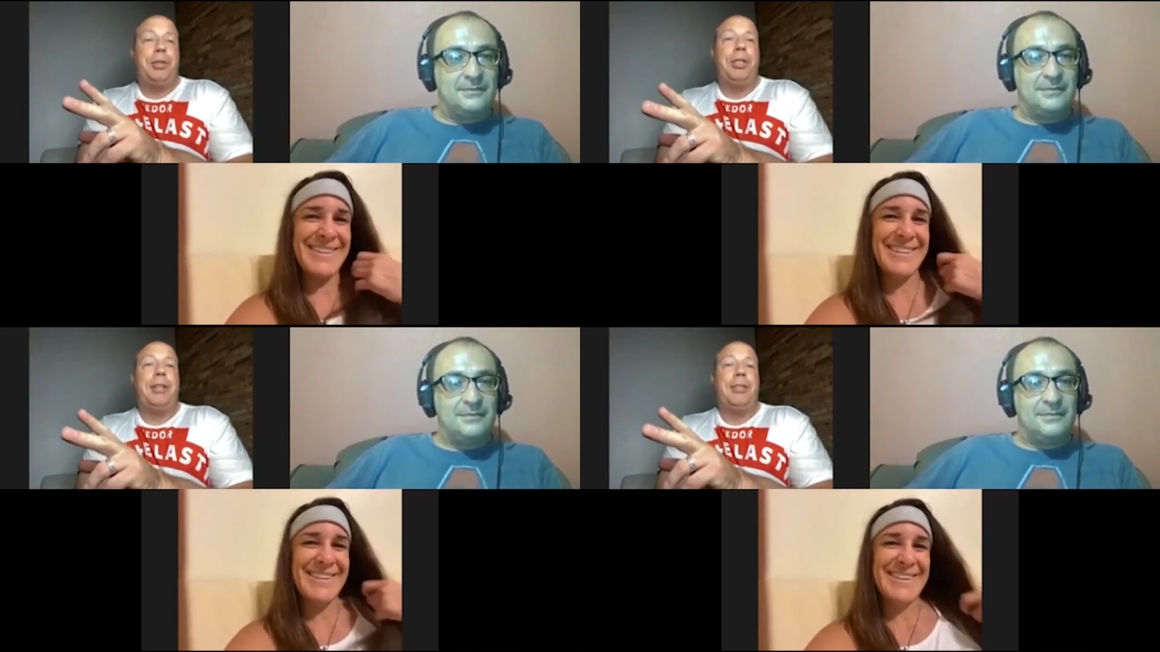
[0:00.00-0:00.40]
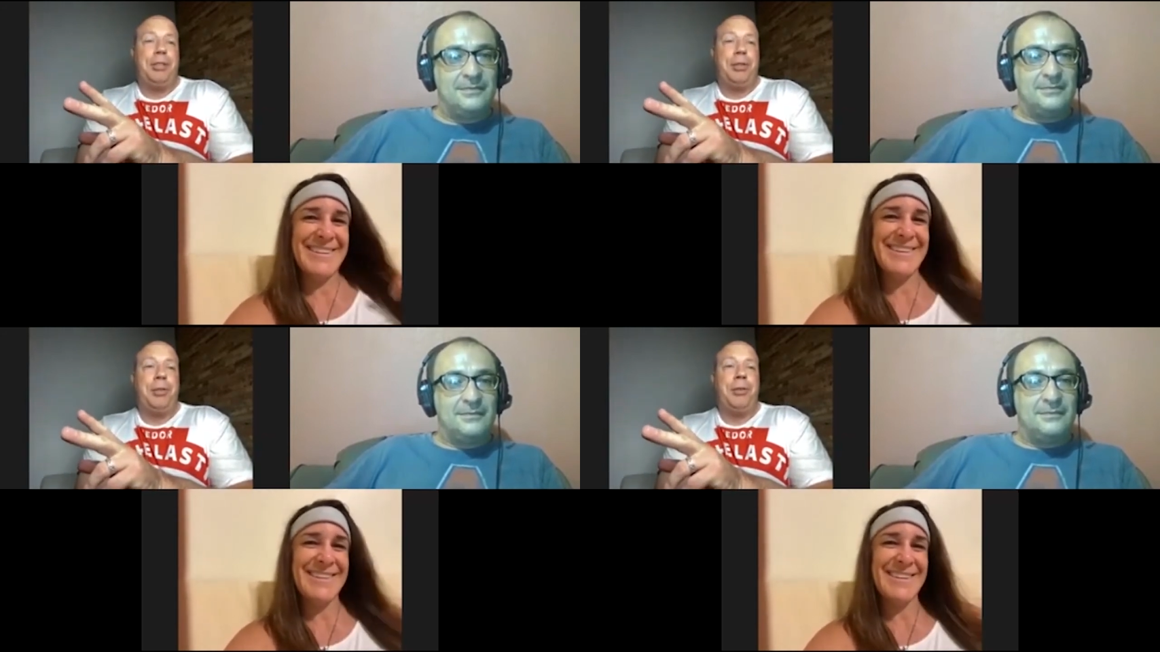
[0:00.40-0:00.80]
Speaker 1: you should
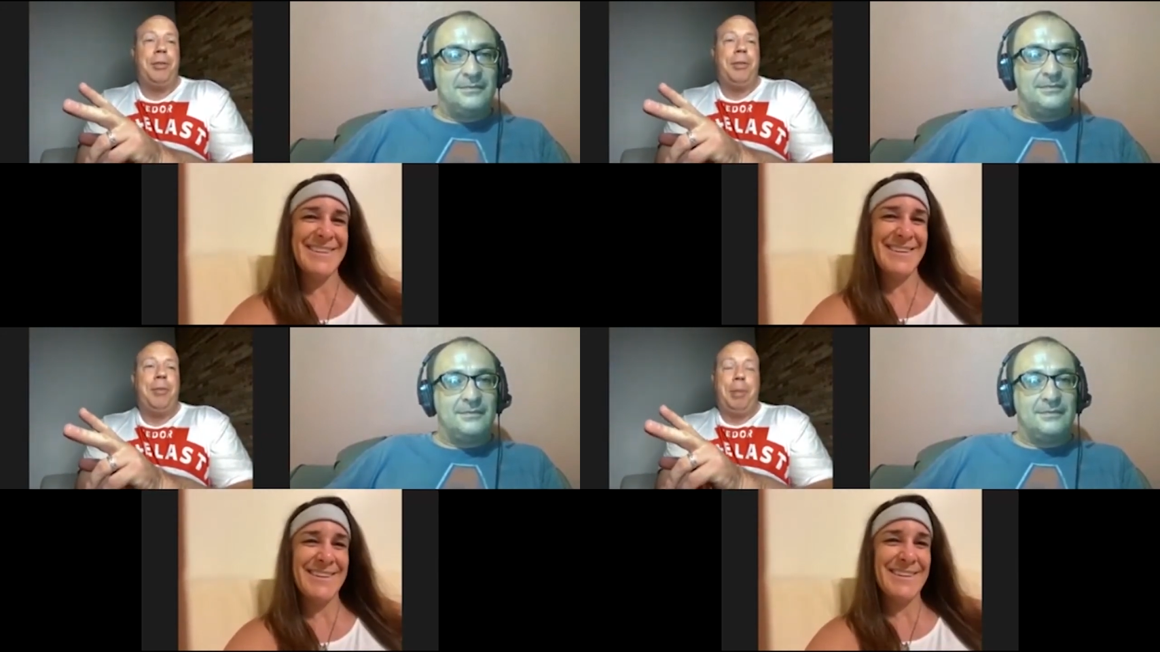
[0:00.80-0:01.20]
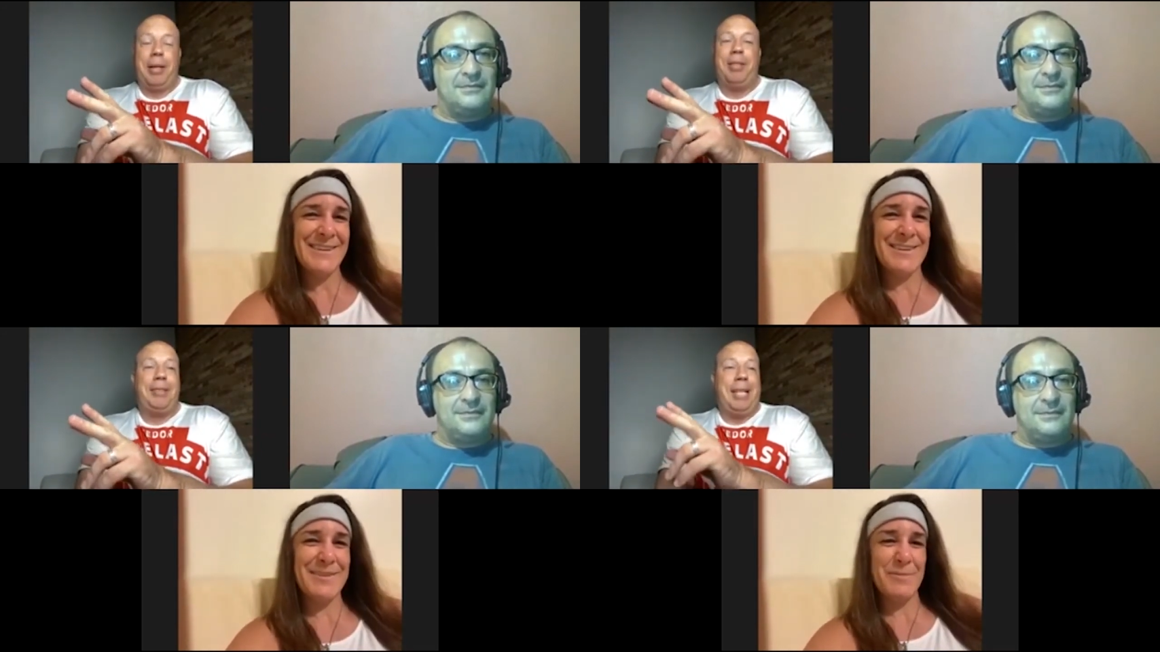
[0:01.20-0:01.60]
listen to
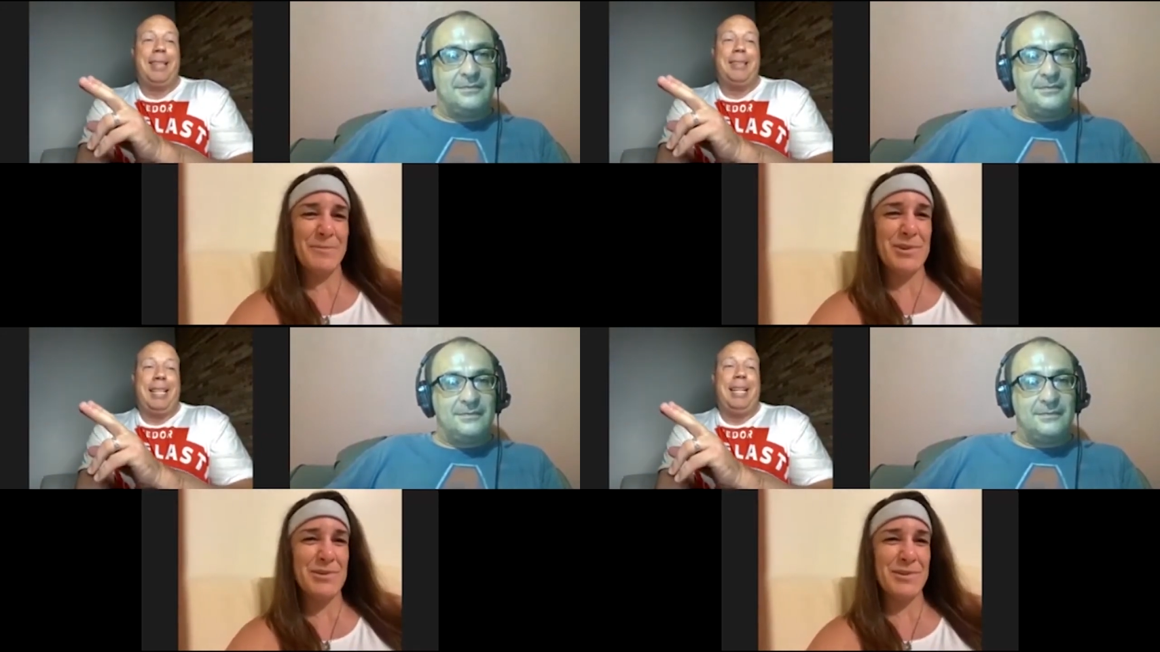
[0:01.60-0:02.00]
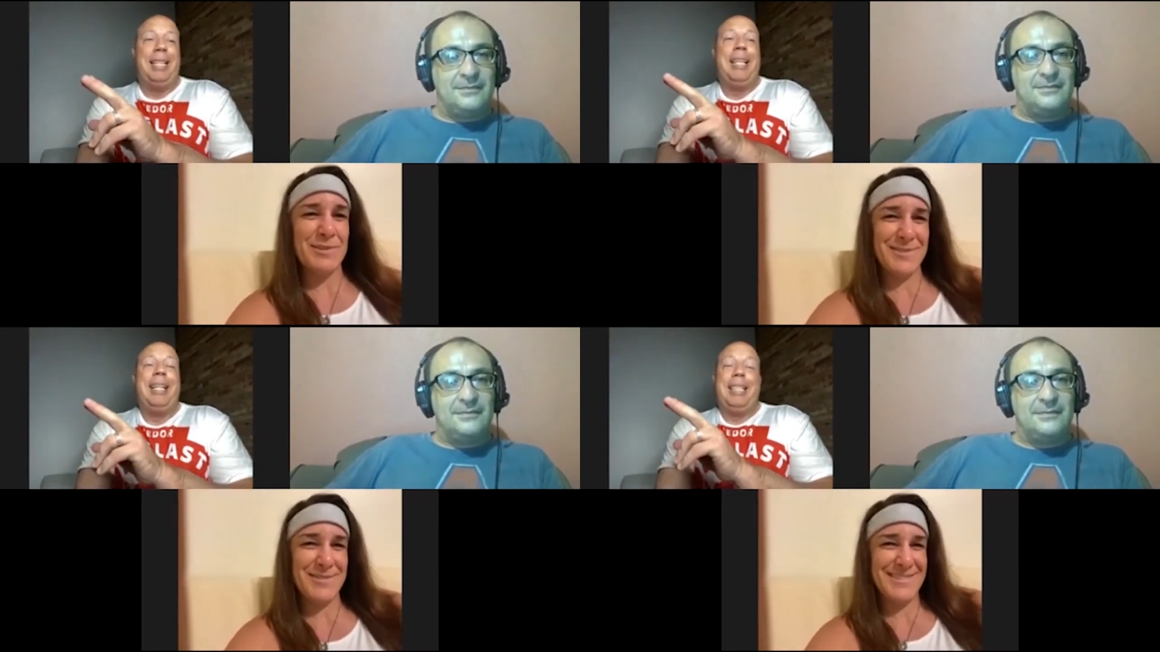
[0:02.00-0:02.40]
because that is
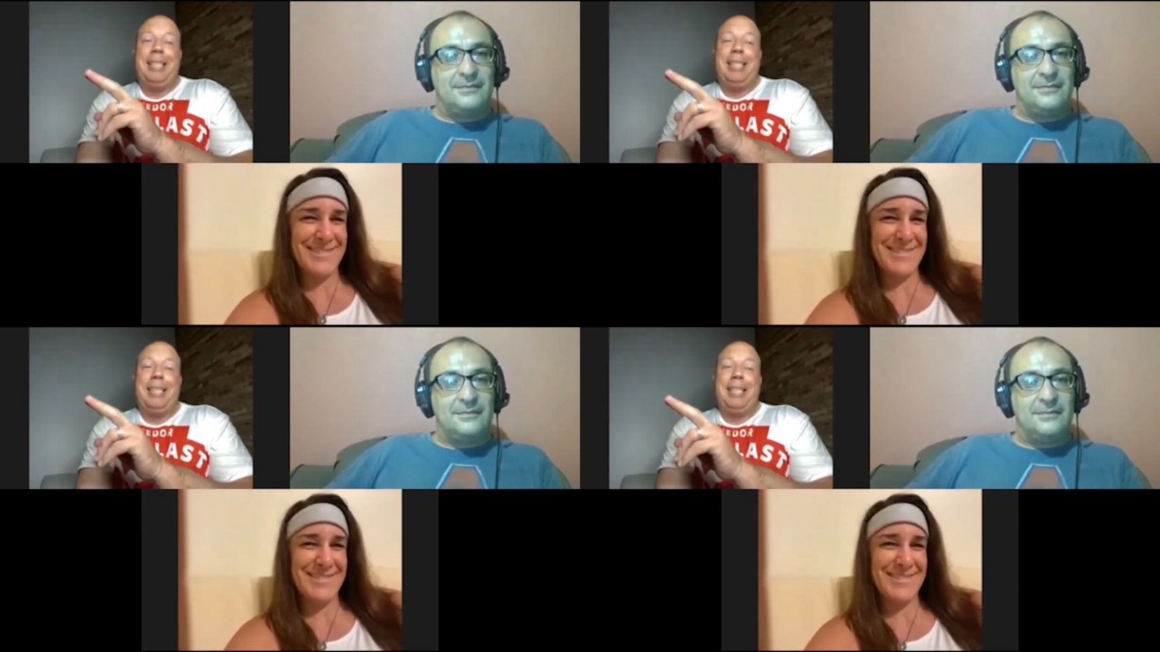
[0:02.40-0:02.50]
a